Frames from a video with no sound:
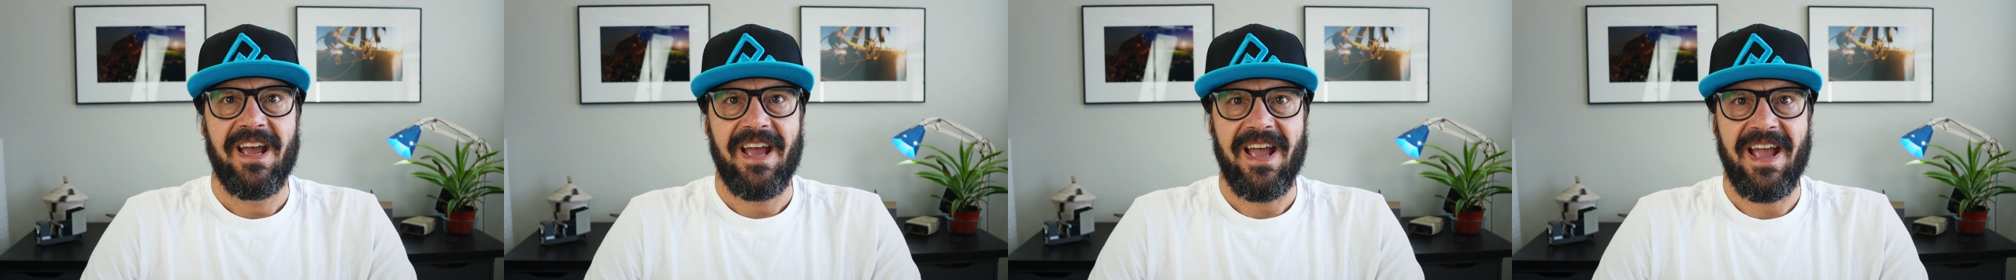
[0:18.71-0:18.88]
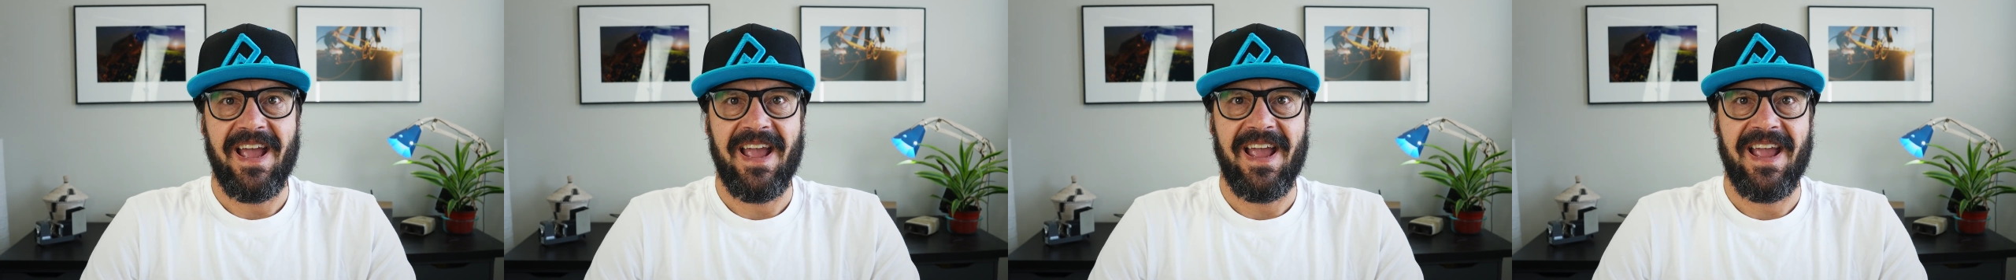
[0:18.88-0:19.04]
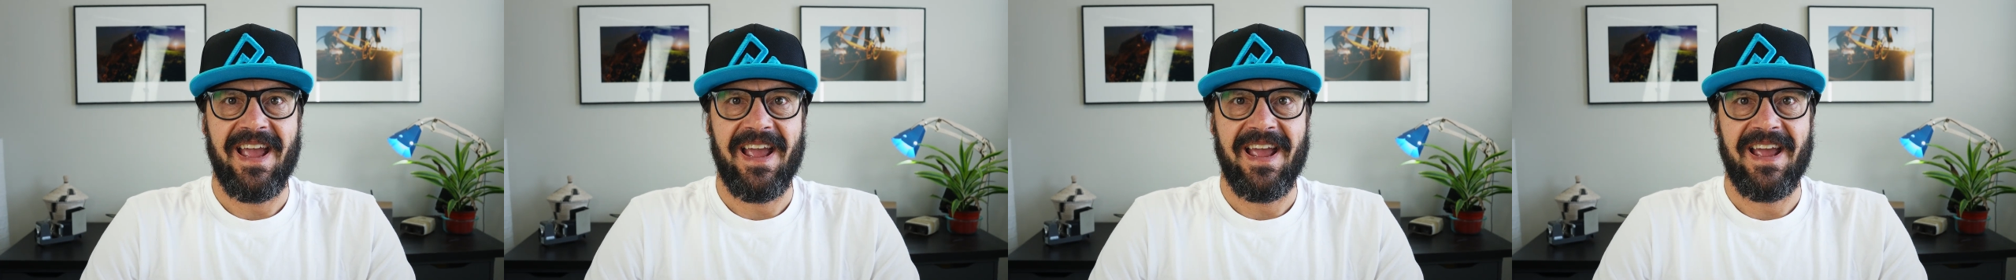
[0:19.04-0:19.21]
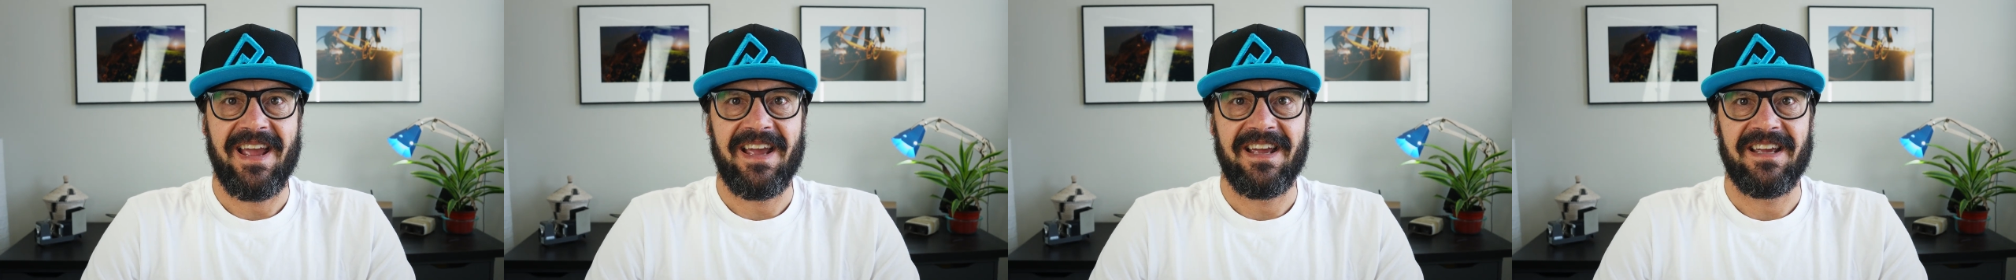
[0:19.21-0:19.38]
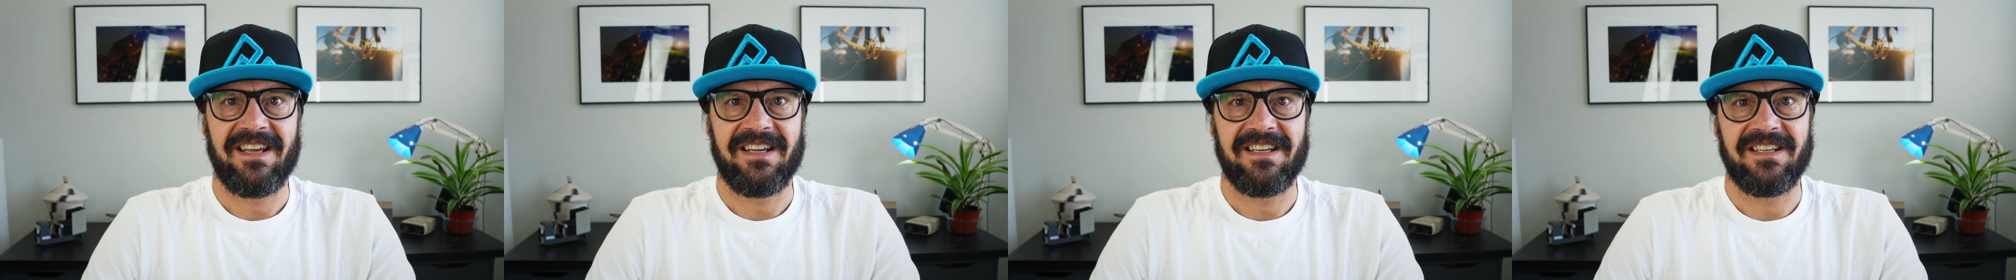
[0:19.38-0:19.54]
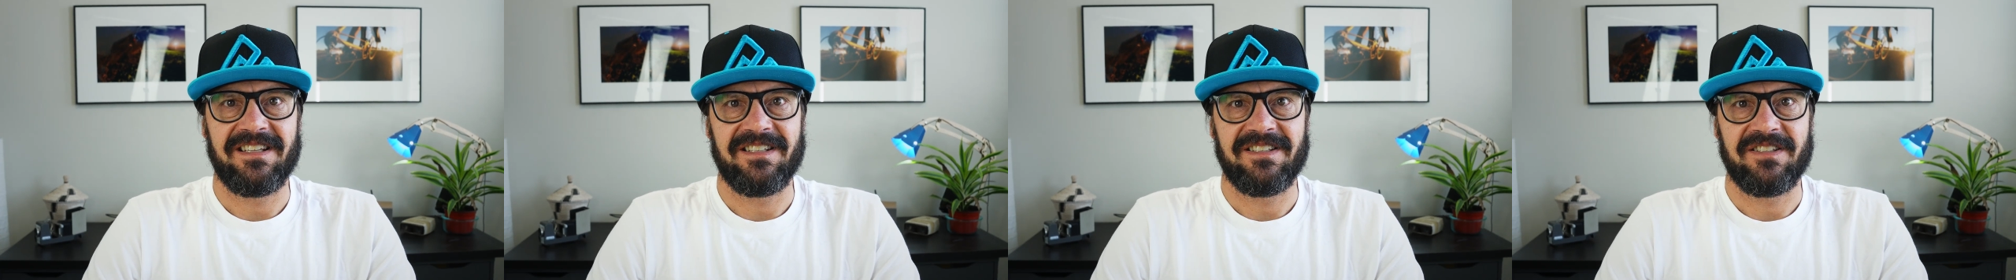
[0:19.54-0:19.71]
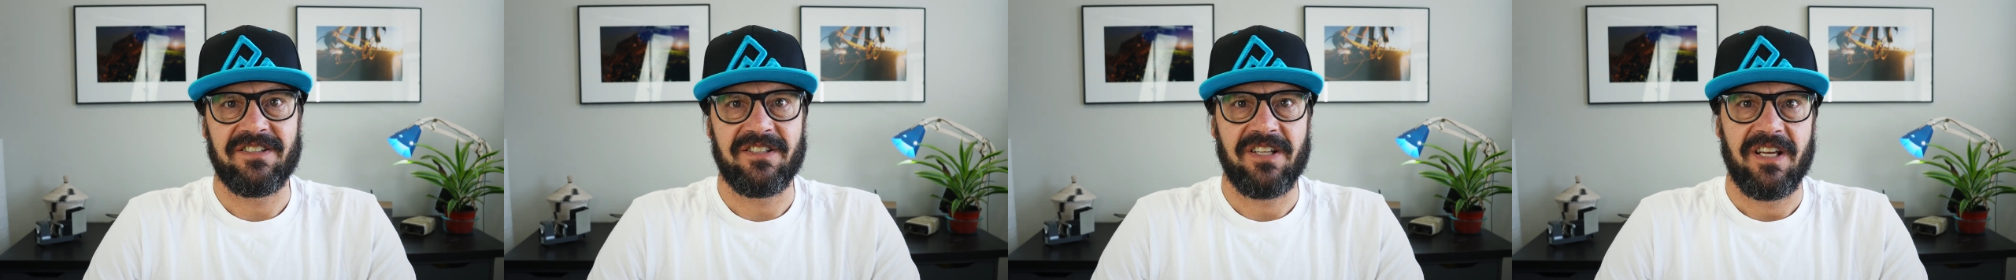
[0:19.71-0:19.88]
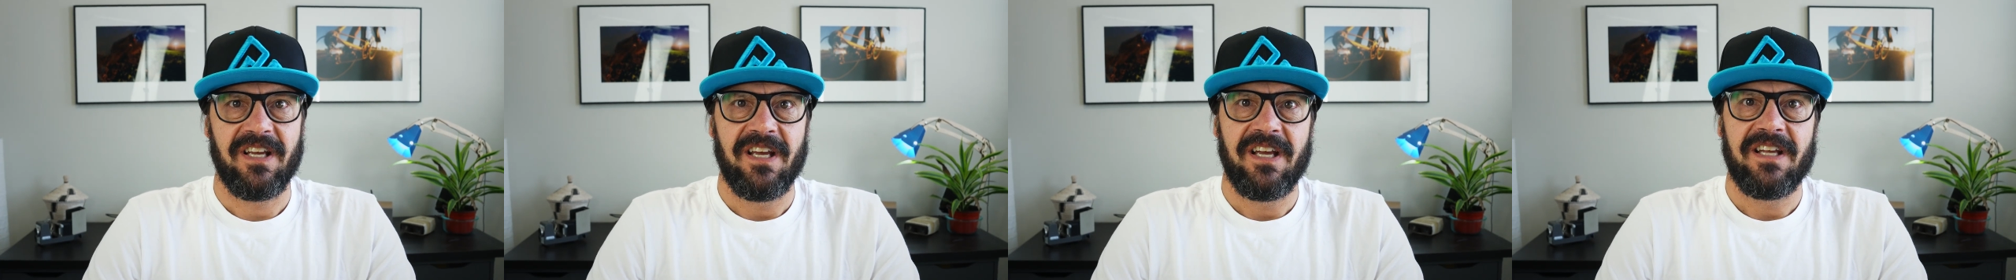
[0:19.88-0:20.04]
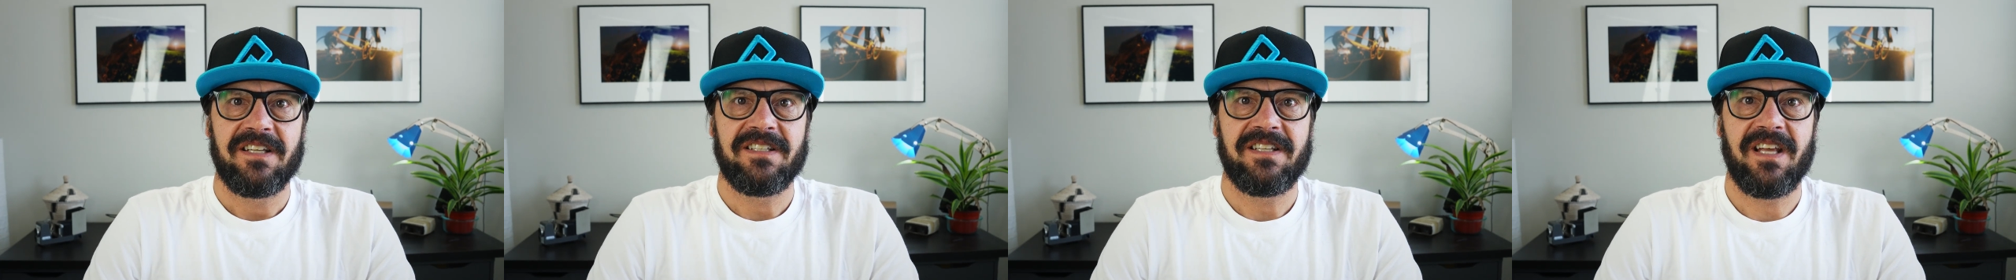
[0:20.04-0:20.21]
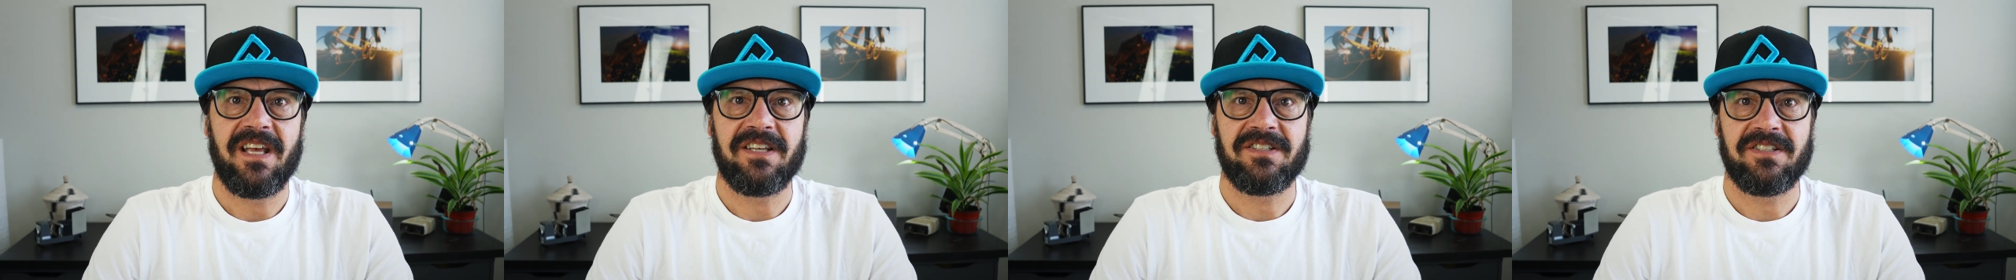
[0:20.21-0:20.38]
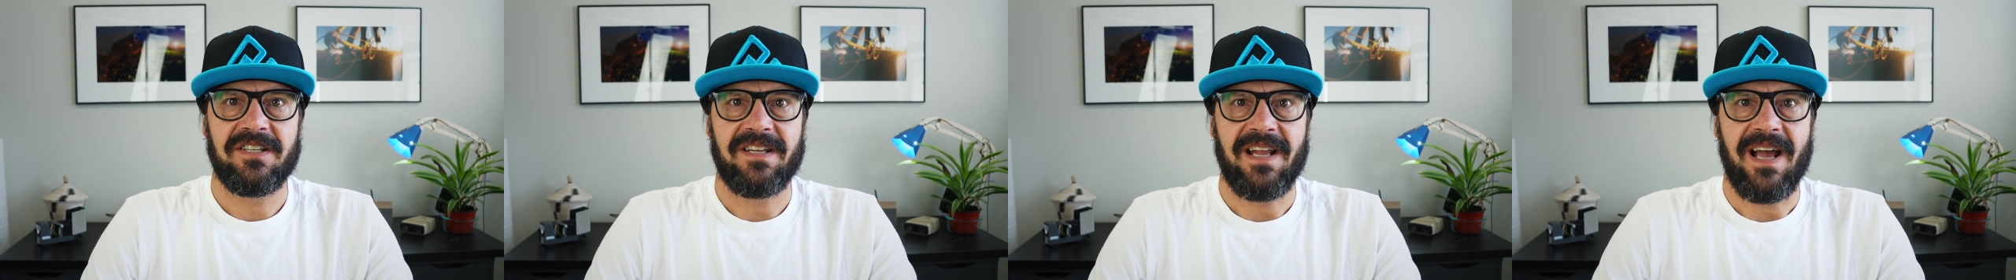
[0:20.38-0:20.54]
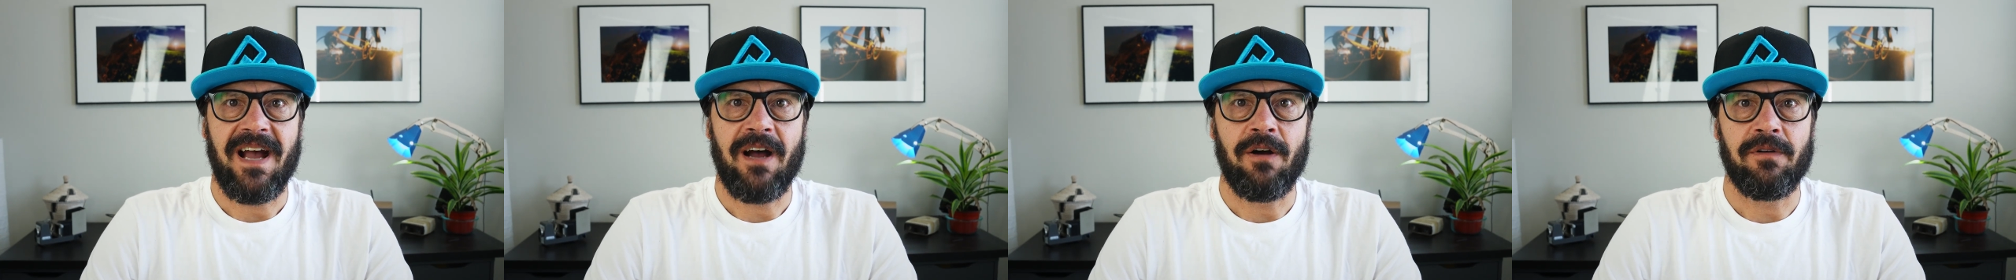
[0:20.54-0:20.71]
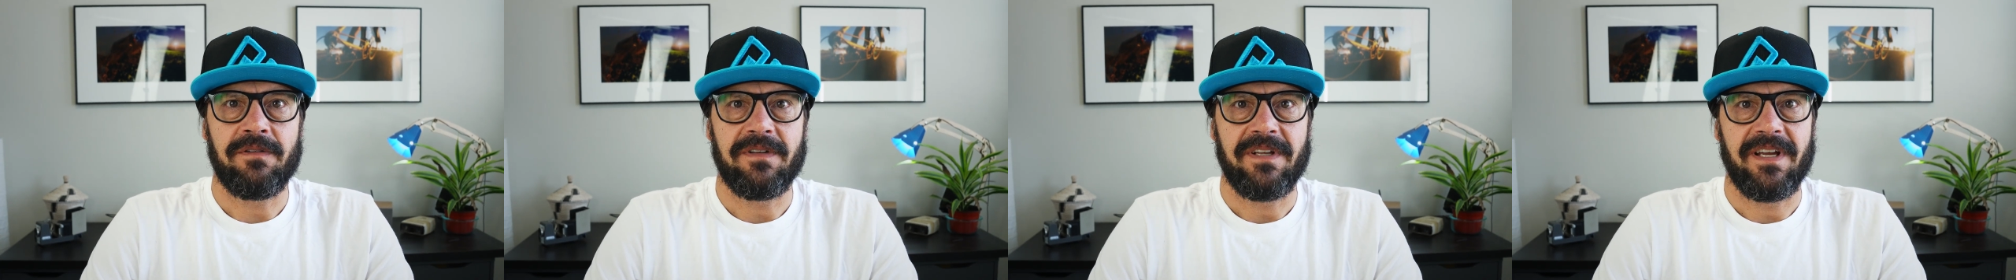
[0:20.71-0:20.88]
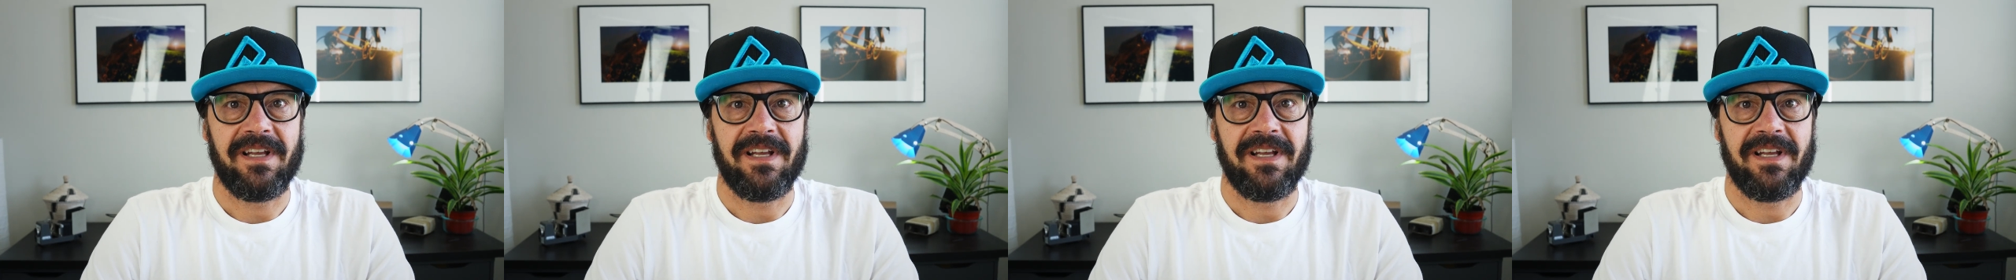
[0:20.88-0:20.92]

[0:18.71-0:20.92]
and test it out,